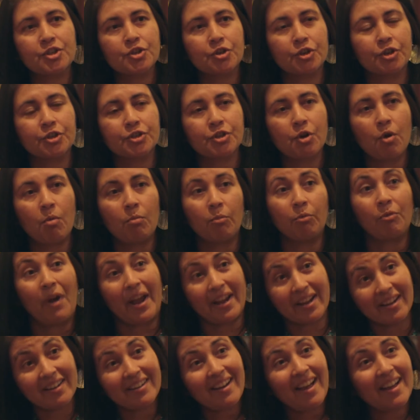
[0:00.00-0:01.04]
Church Home
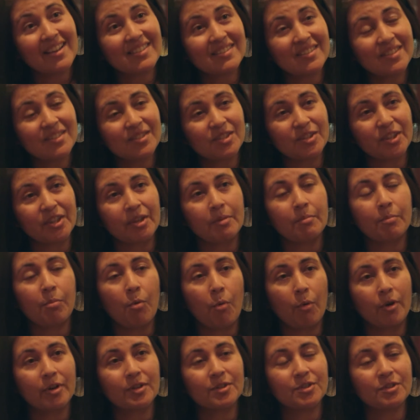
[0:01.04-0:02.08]
recognizes the
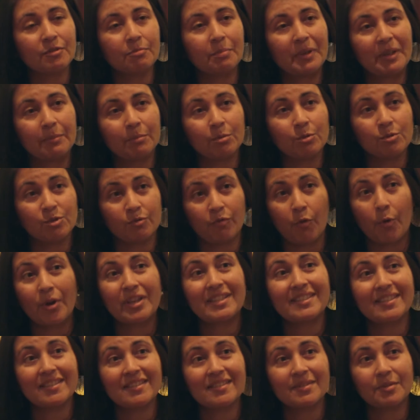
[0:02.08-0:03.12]
importance of people's
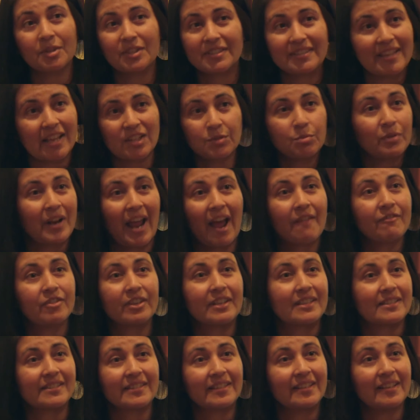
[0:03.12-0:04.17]
voices, because that's what
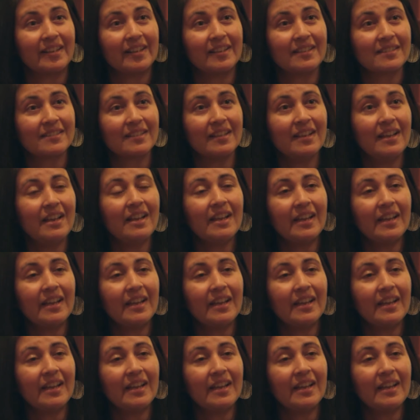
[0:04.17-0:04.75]
advocacy it is.